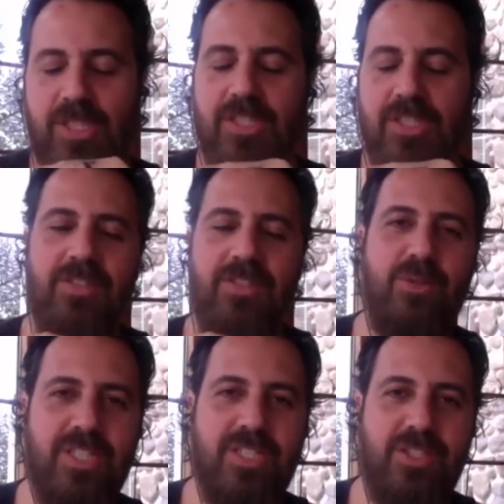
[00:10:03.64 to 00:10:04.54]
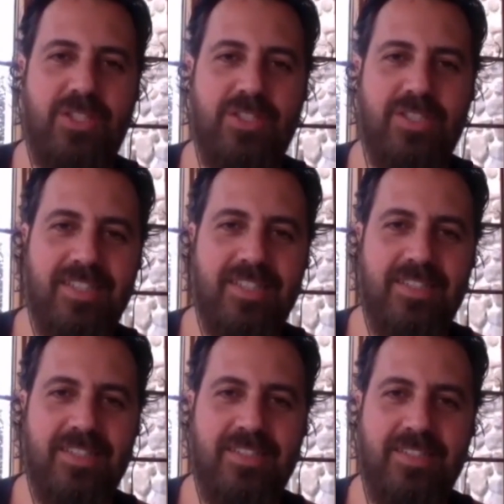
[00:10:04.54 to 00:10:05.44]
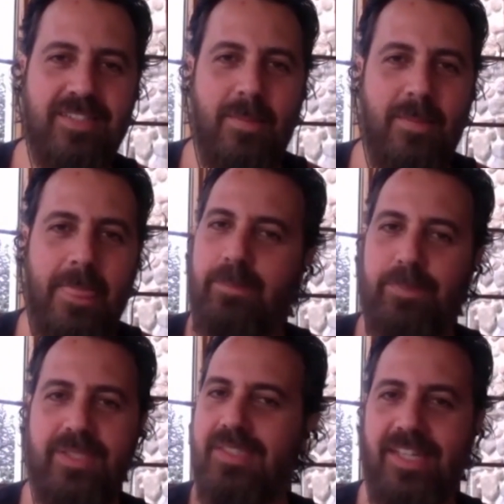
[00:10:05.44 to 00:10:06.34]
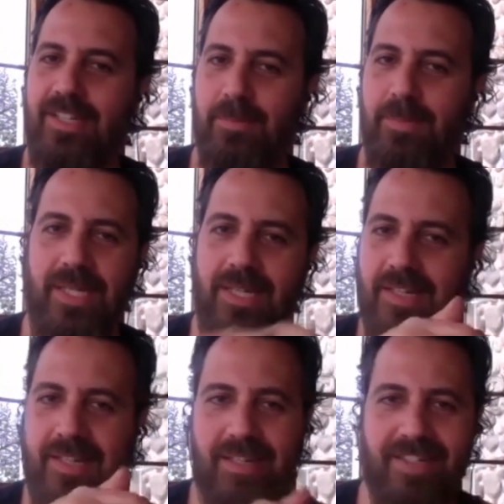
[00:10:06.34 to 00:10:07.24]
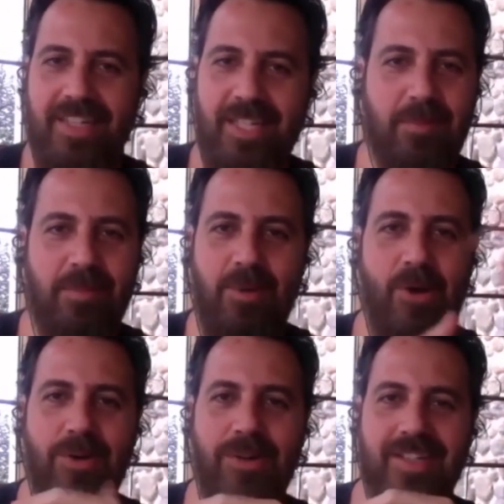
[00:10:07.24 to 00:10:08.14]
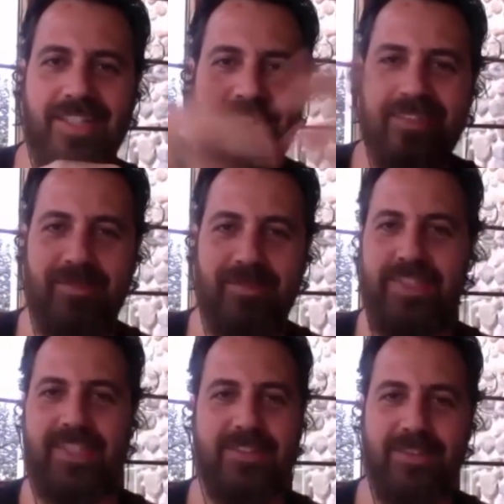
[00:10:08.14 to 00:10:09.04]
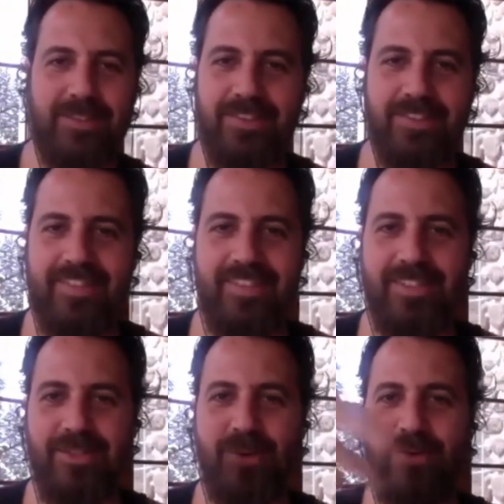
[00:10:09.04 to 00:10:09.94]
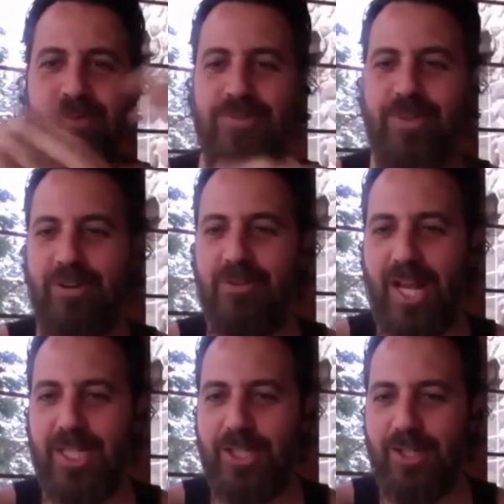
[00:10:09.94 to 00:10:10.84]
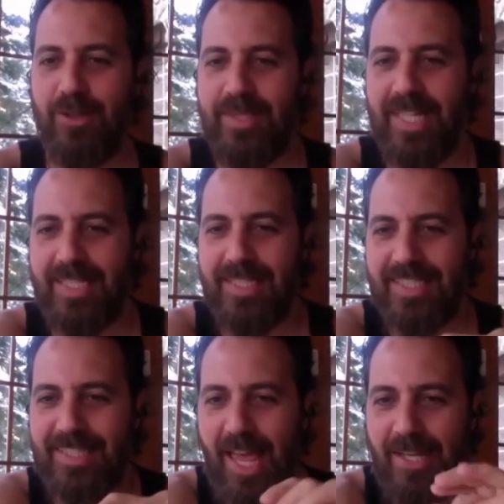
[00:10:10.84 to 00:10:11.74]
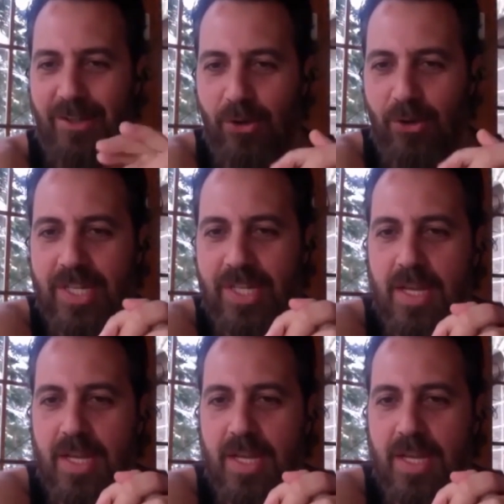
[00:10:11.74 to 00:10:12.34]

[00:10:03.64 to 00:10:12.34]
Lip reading: which is always interesting because pussies take a beating and they keep going, and testicles. They're so very fragile. But that's a side note.